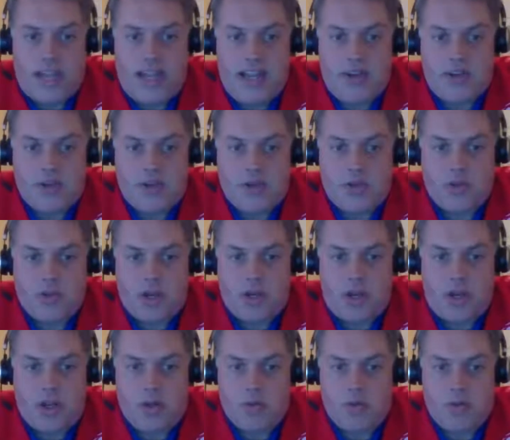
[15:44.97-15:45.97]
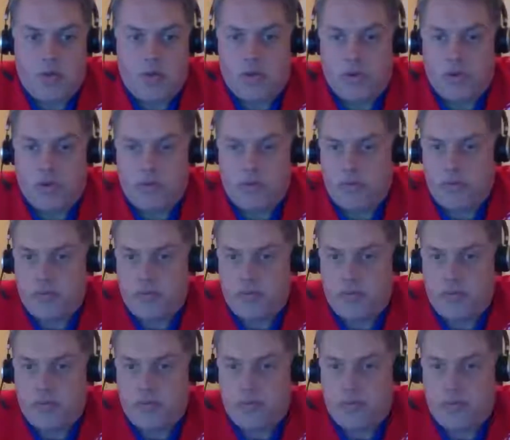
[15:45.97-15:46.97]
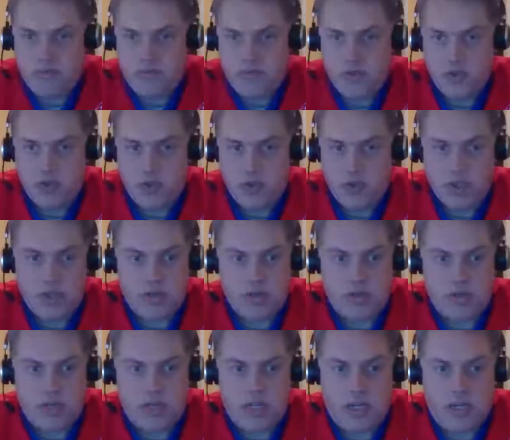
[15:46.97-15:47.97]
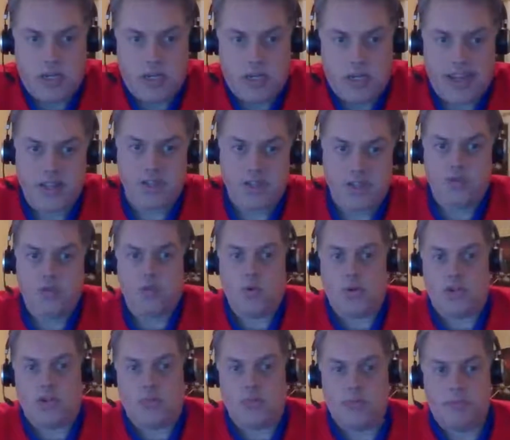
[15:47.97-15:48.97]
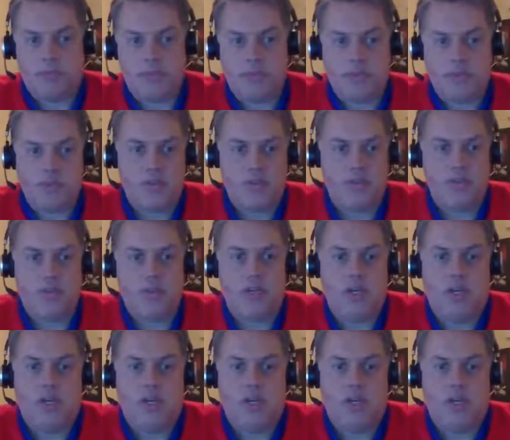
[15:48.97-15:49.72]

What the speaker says: and Jordan Hall will both miss the season for Georgia, again due to work commitments,